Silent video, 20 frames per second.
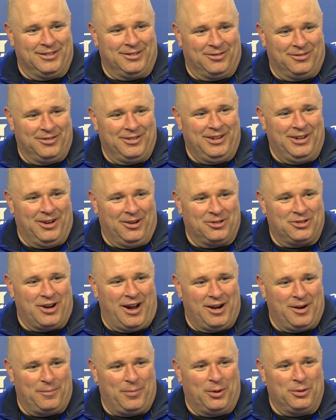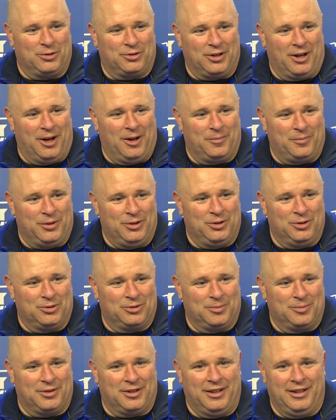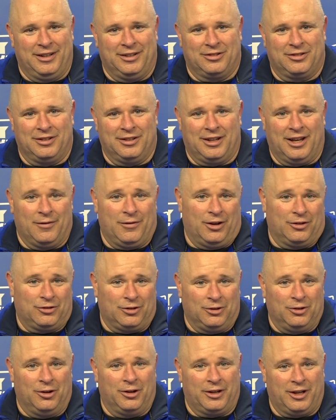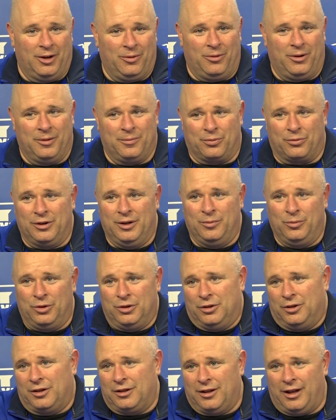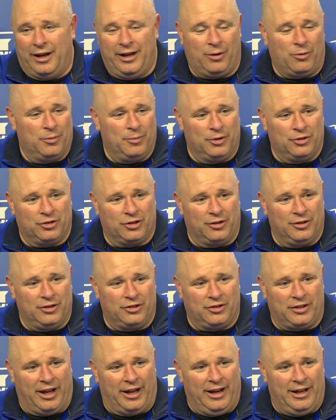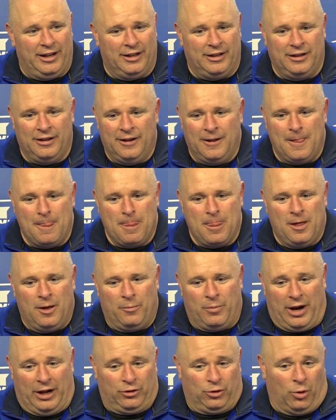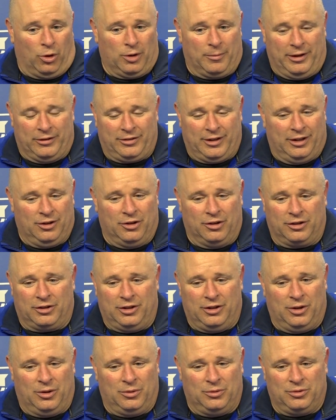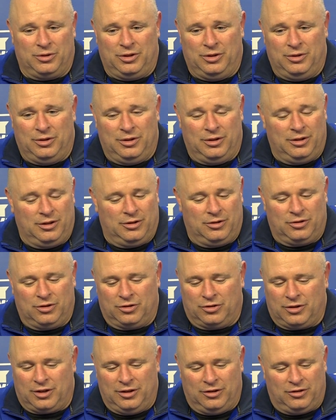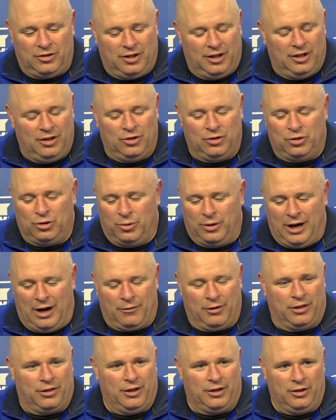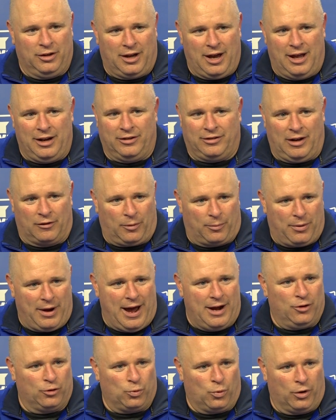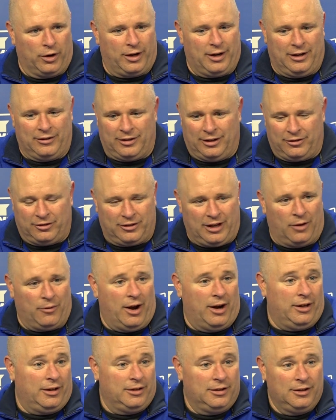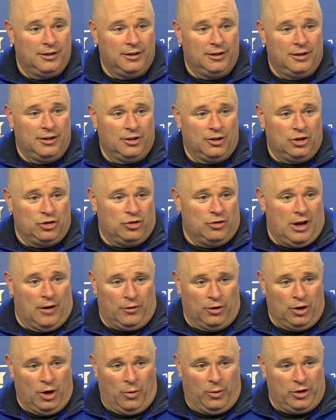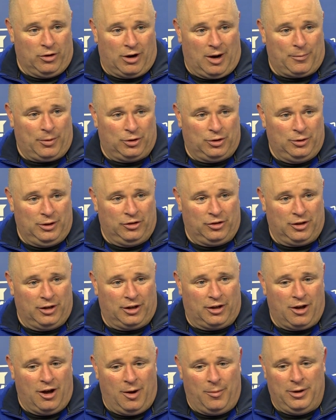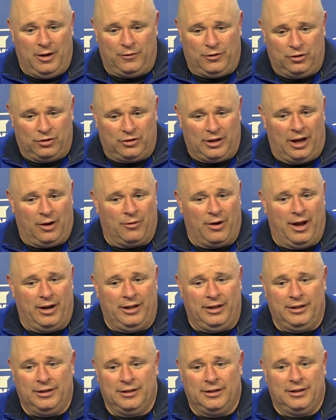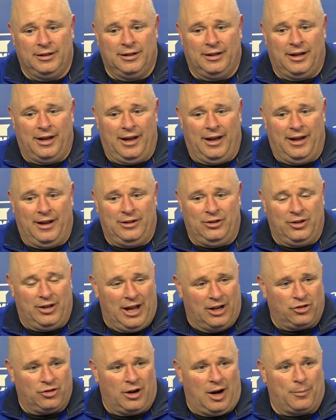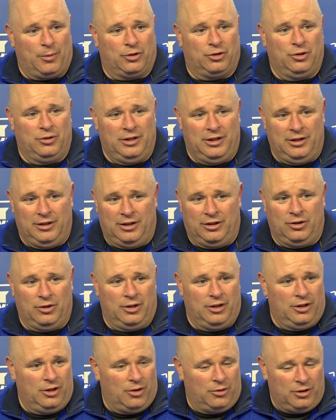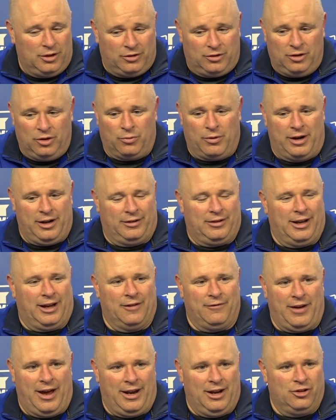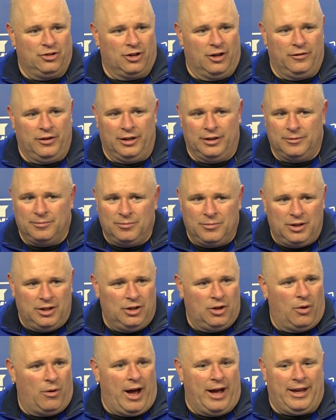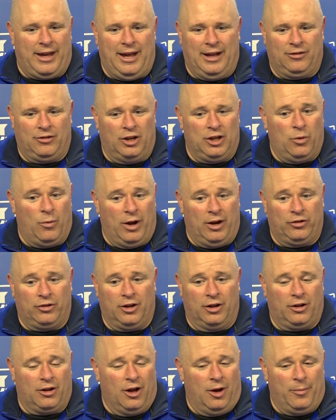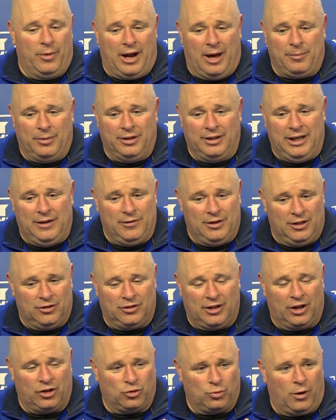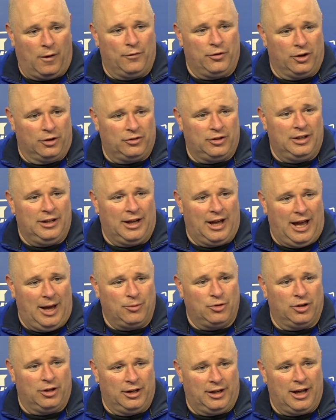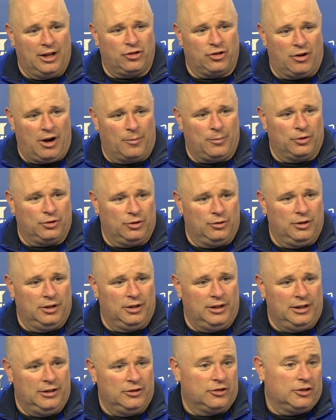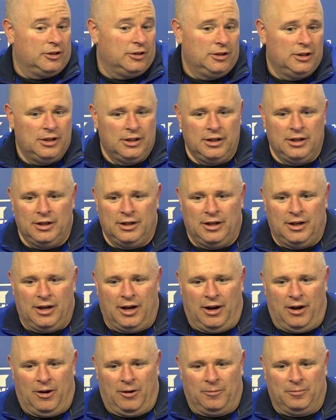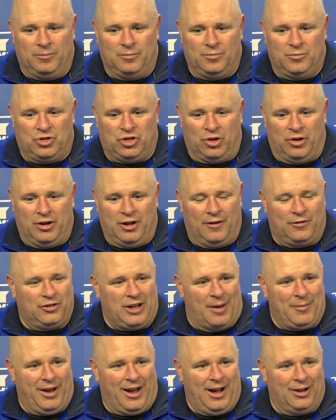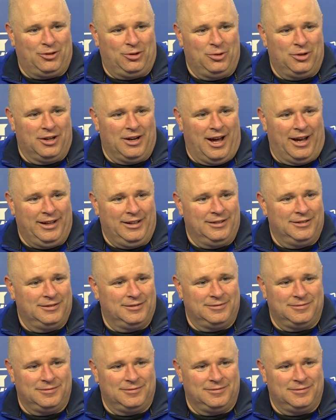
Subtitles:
and, you know, trying to post up and do some things to give us a look at what Prim would look like with Missouri State. And but I told him, I said, look, you know, you just continue, you're doing everything you can. He's standing for practice work, and I said, stay ready, because you never know when your opportunity is going to come. And if you stay ready and you get your opportunity and, you're ready to take advantage of it, you know, I can't tell you when it's going to come, but I believe in these next 12, 13 games, you're going to get your opportunities. And sure enough, Simon got two tonight,